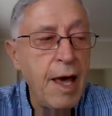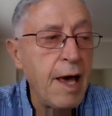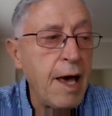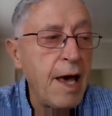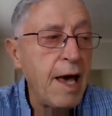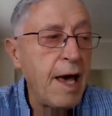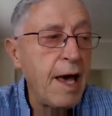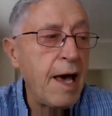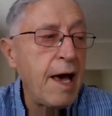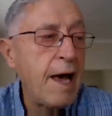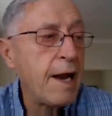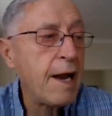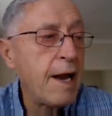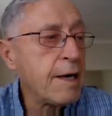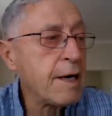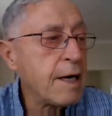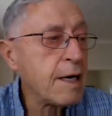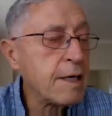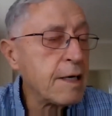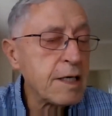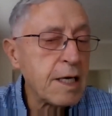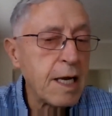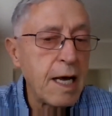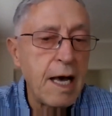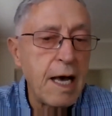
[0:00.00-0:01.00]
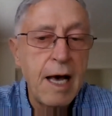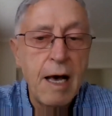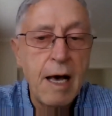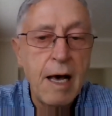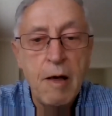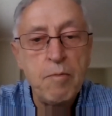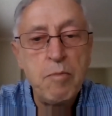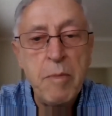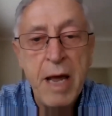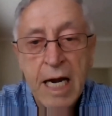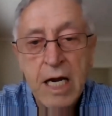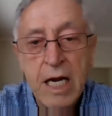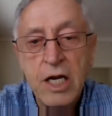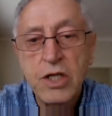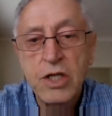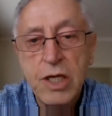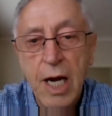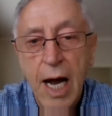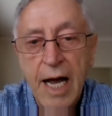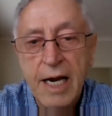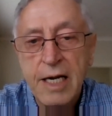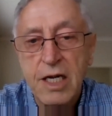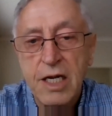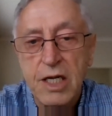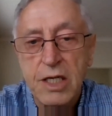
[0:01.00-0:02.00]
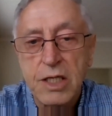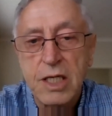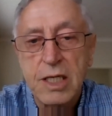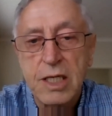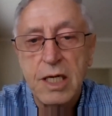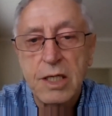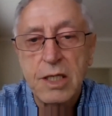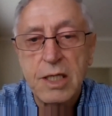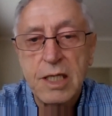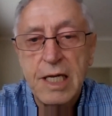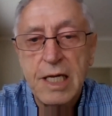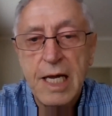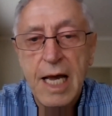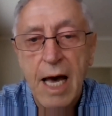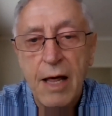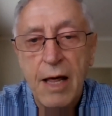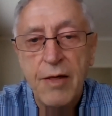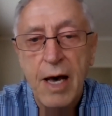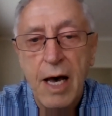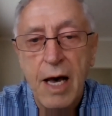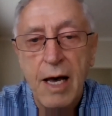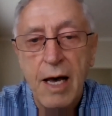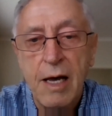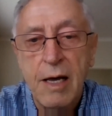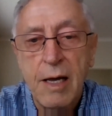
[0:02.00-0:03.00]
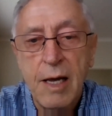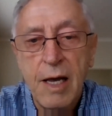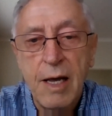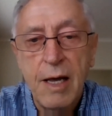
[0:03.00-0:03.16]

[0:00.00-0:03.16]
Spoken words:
and meningitis is the other